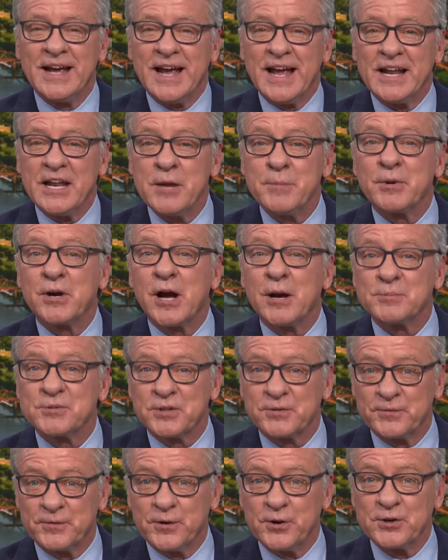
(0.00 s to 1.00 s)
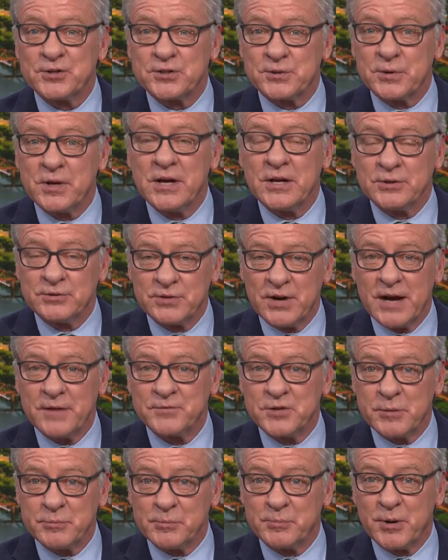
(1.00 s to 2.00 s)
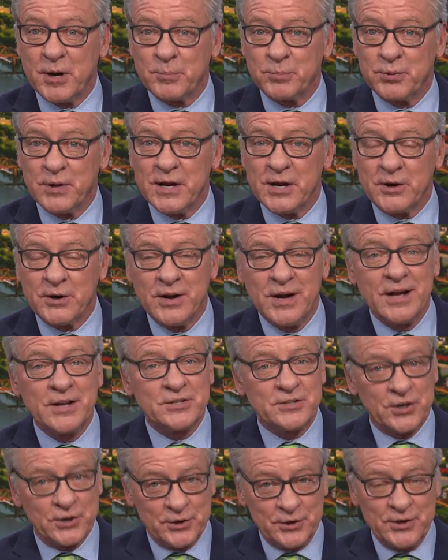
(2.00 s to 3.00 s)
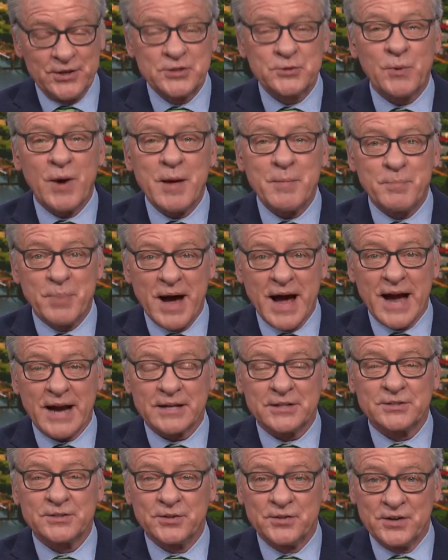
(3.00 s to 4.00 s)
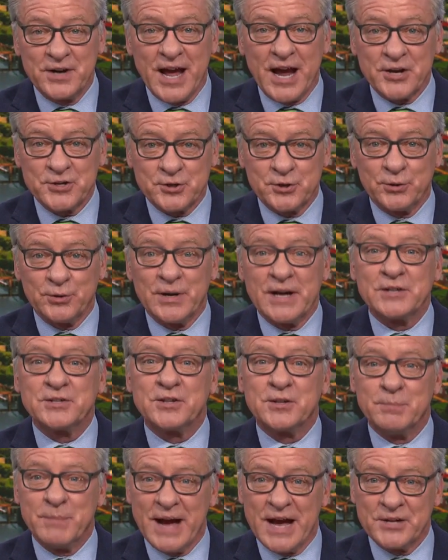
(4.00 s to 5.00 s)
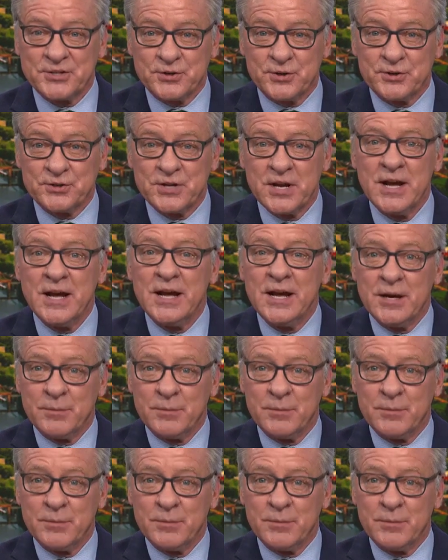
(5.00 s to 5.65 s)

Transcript: and he becomes the first drive chip and putt player to earn his way back to the National and to the Masters.